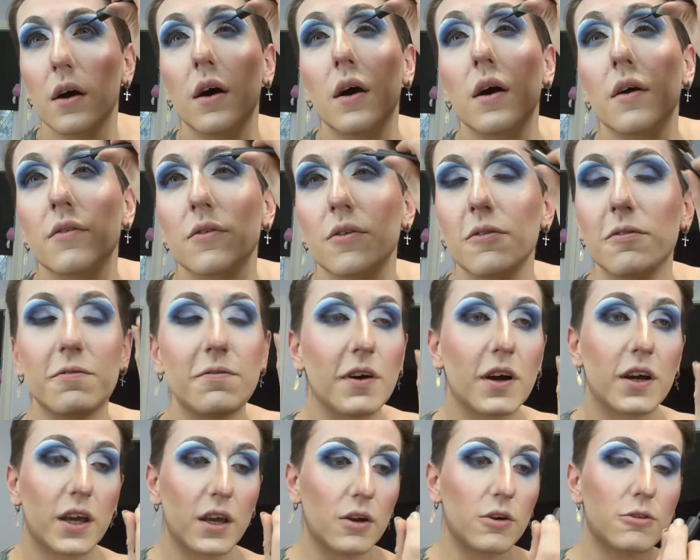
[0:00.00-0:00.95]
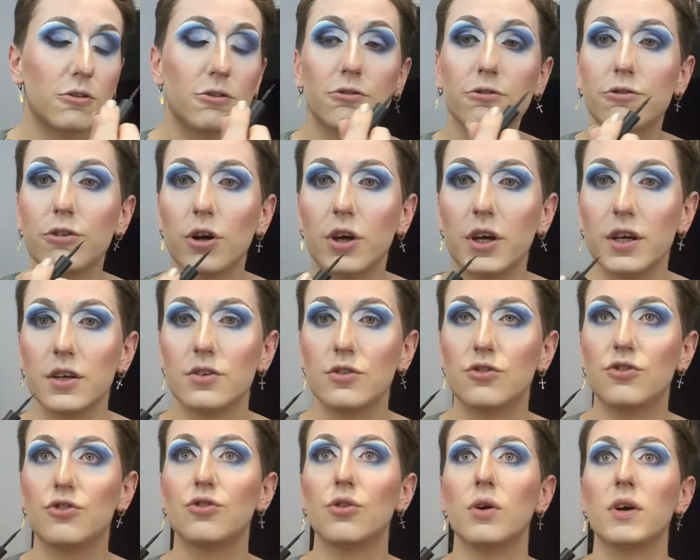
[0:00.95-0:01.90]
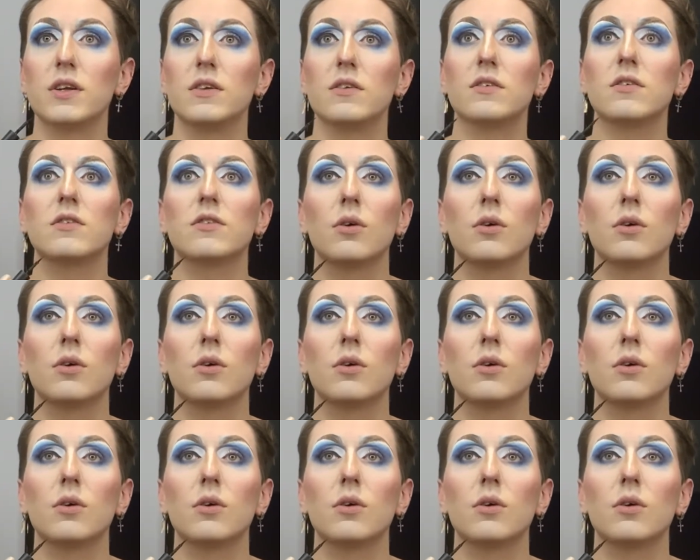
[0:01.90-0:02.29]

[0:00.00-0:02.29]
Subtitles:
I've got fucking crooked joints,